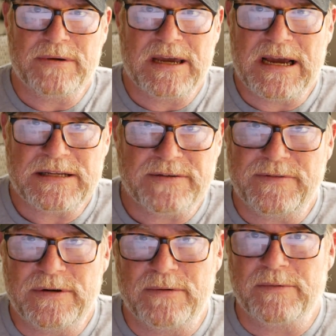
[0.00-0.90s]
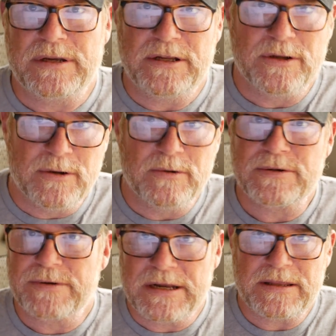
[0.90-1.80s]
guys if you don't read the news
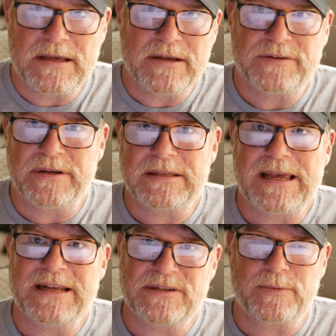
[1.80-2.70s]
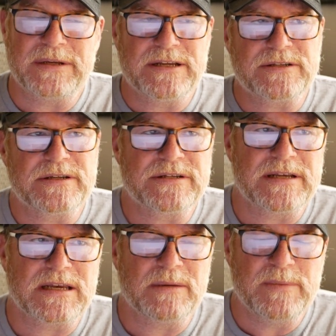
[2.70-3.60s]
or anything else like that as it relates to the
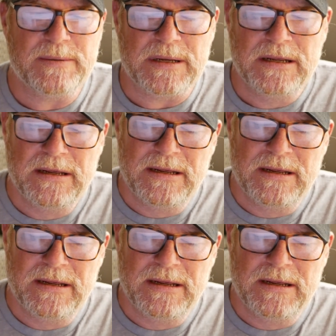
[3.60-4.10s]
Second Amendment.